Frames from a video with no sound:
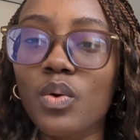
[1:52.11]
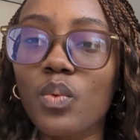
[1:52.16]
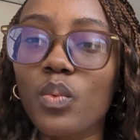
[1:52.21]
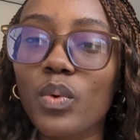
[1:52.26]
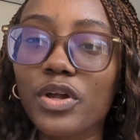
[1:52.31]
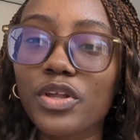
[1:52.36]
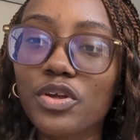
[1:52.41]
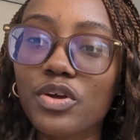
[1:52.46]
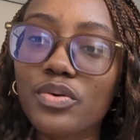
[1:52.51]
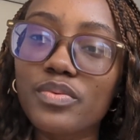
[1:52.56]

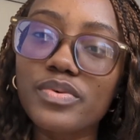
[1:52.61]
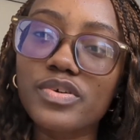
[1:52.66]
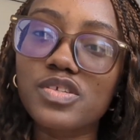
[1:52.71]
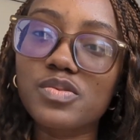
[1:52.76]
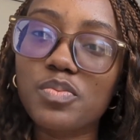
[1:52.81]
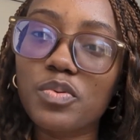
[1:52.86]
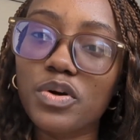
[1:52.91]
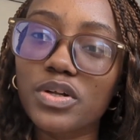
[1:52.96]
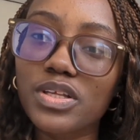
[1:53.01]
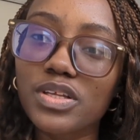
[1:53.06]
When you're
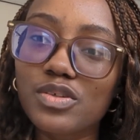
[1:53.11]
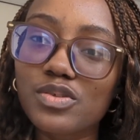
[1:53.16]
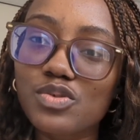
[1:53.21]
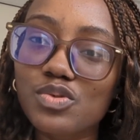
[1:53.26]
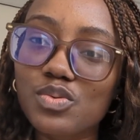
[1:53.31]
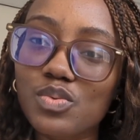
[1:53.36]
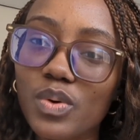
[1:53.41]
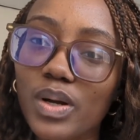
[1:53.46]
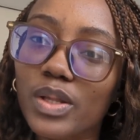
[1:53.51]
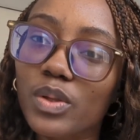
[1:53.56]
responding
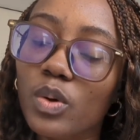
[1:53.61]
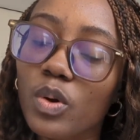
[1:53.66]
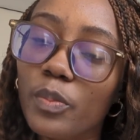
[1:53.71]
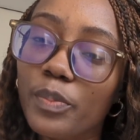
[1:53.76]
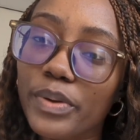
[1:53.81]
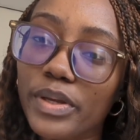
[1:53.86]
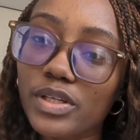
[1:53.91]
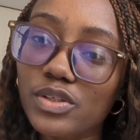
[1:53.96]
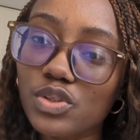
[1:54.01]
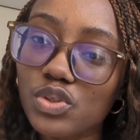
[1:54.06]
to an
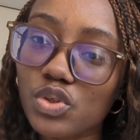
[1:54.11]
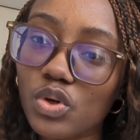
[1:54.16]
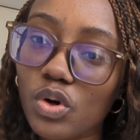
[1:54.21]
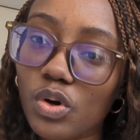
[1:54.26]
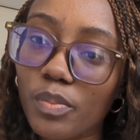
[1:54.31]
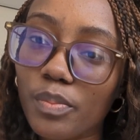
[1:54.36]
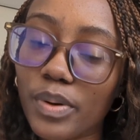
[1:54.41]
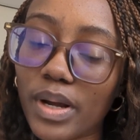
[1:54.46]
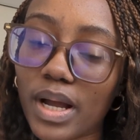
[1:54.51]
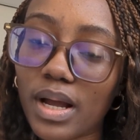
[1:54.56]
open
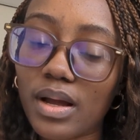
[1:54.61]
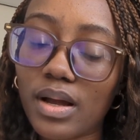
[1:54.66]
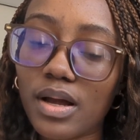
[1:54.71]
job,